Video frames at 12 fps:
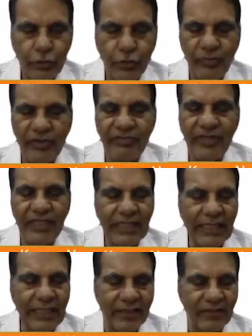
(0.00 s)
should be very
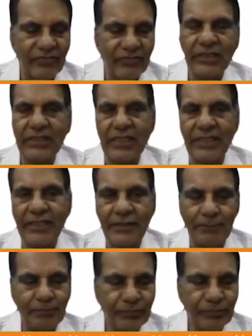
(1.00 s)
clear.
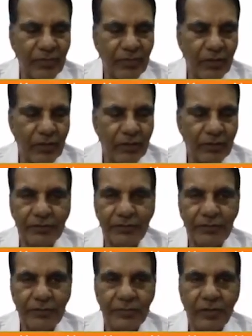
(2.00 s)
Firstly,
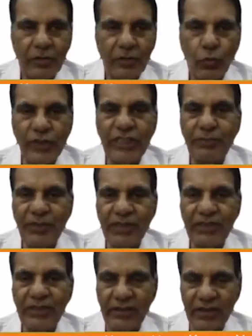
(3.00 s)
which
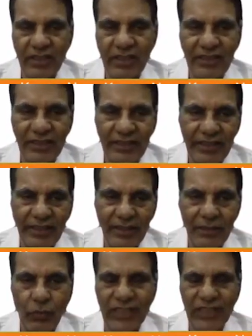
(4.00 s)
pictures does it
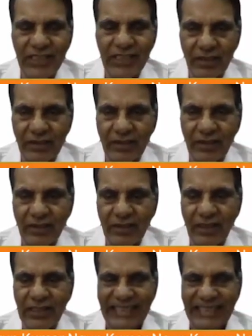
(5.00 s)
take? What structures
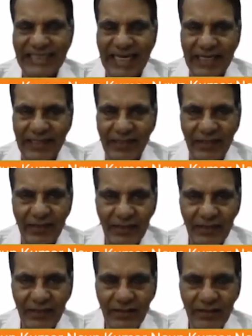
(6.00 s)
are scanned?
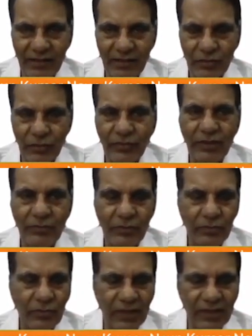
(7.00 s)
So we have
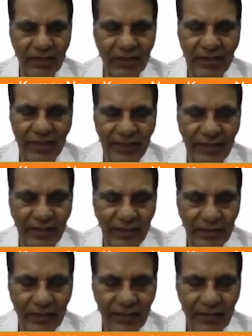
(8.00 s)
to understand